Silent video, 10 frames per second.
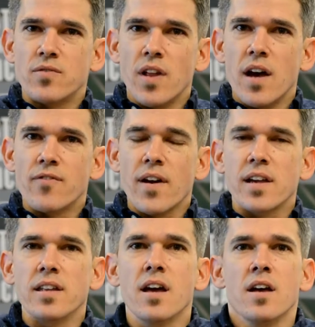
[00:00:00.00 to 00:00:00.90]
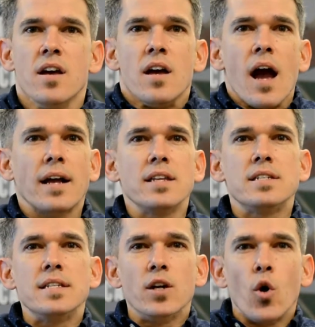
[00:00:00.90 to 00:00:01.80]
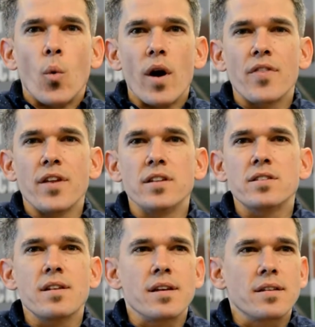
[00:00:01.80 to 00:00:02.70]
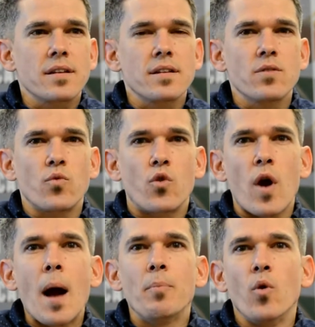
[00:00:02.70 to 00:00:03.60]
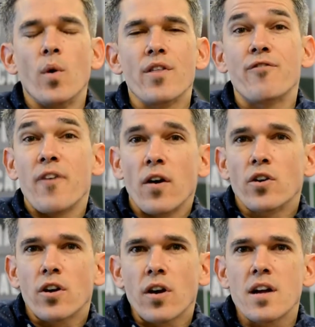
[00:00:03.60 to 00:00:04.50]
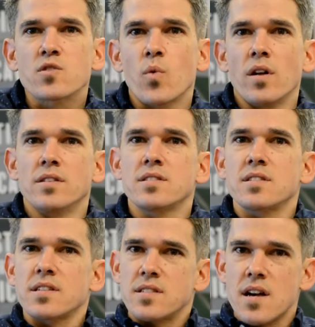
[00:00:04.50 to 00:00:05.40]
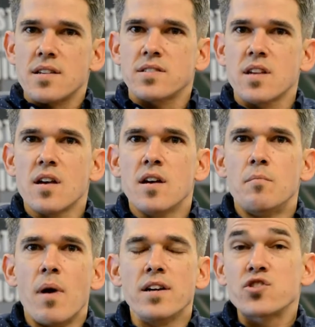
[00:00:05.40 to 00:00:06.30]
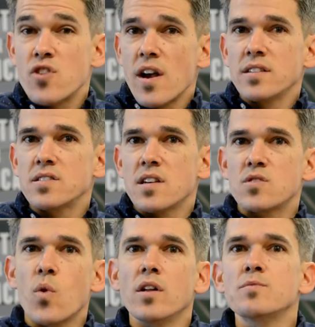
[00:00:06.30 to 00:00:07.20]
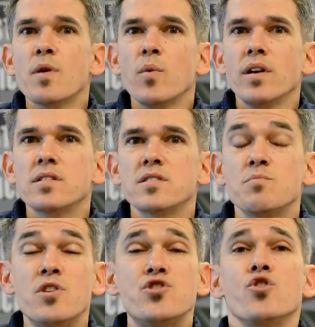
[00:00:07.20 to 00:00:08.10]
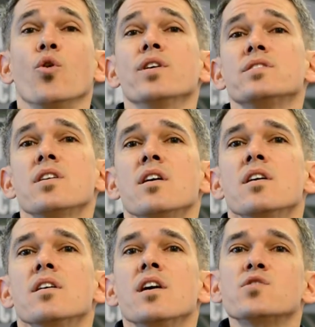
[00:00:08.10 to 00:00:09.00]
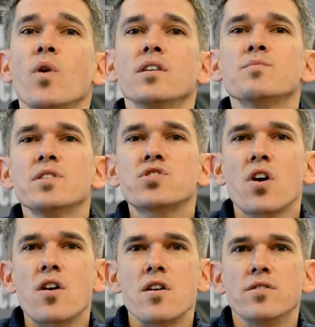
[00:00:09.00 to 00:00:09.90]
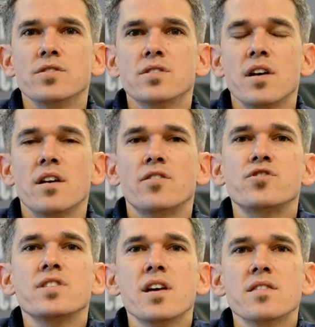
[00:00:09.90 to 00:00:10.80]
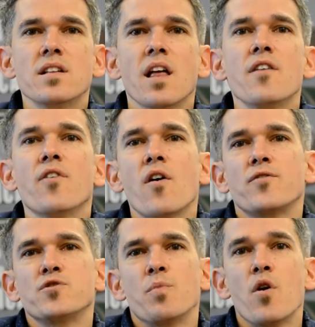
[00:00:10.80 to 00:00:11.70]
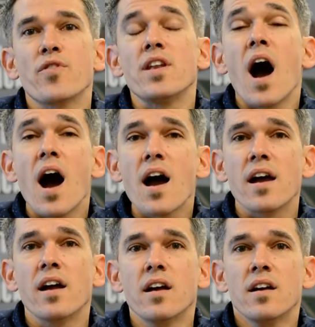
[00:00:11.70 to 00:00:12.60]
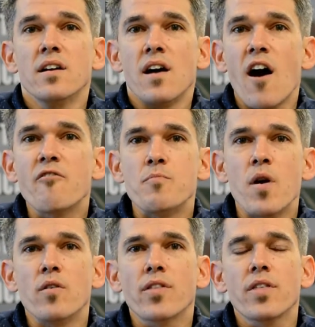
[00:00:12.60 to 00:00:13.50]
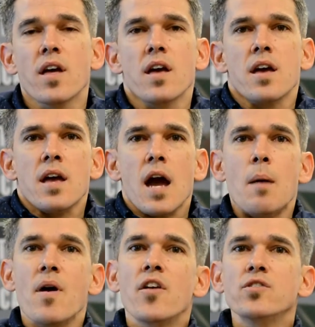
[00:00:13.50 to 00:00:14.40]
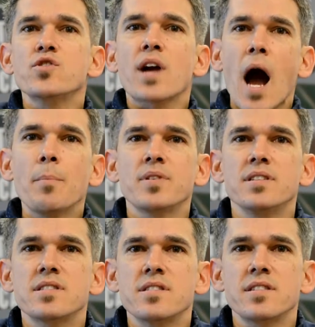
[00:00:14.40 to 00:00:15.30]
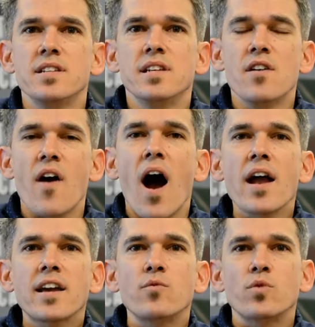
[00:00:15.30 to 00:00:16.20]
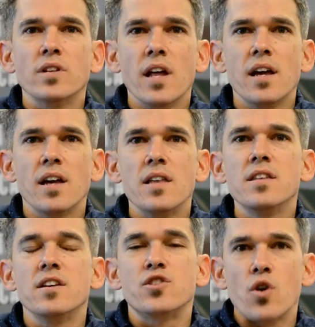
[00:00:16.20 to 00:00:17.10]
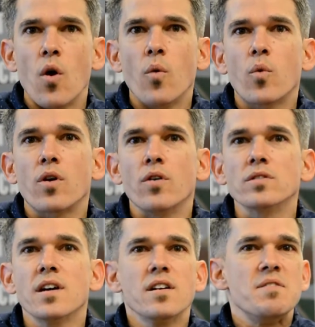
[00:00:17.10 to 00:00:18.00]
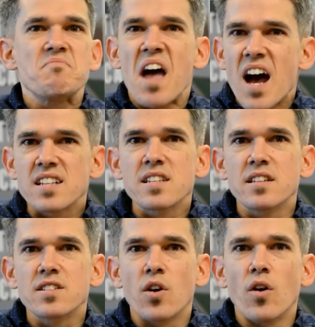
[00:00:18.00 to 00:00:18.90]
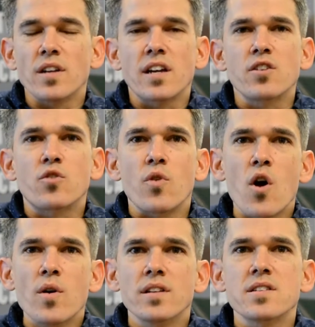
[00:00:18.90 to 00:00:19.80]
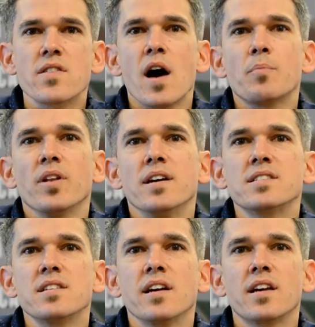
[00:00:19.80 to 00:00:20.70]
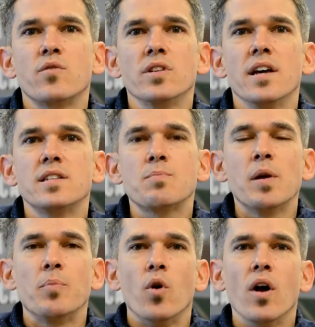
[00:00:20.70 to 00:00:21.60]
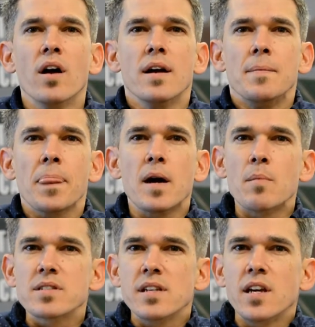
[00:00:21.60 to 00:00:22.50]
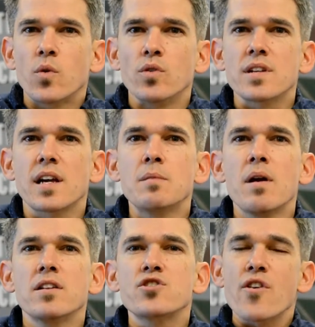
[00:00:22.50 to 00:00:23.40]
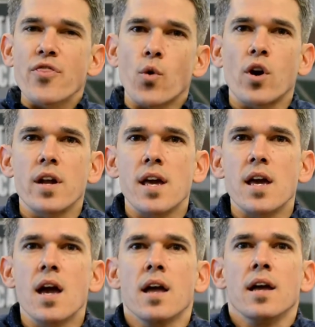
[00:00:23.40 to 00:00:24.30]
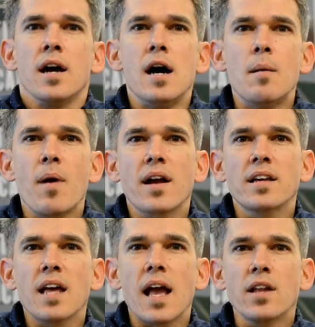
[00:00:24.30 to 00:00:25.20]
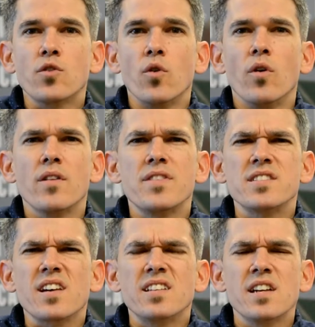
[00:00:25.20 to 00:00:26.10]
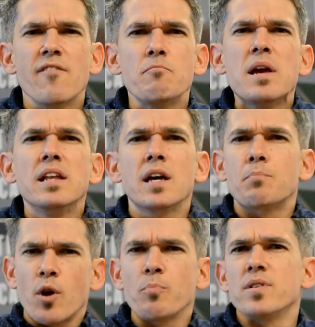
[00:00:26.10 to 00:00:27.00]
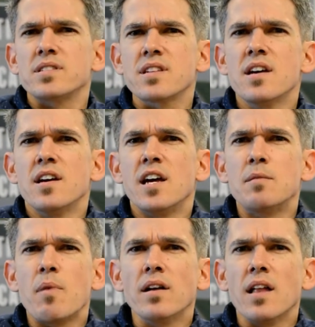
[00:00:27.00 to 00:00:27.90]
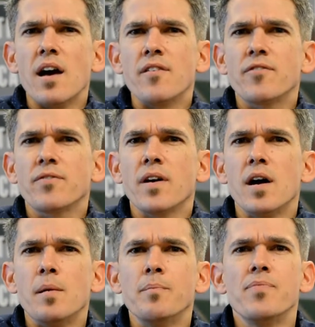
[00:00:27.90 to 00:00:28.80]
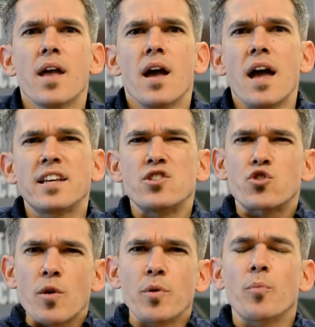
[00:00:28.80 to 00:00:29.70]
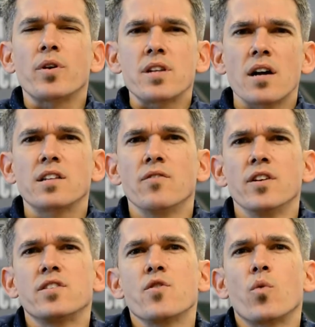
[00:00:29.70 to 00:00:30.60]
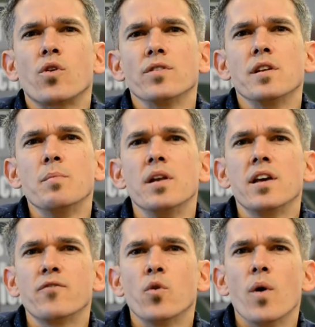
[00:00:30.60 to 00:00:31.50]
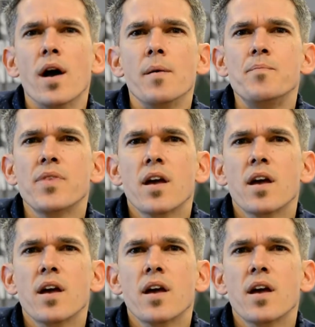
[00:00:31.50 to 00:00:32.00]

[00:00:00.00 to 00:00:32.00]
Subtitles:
of life. I can deal with and grapple with failure as well as success, my strengths as well as my weaknesses, my joys as well as my sorrows, and understand that life offers both and I have both. And then also competence, this idea of I can relate in the adult world. As an adult, I can grow into that place and I can relate to people as equals. I can manage authority. I can handle this idea of meaning and purpose in my life and contribute productively to the world in a meaningful way.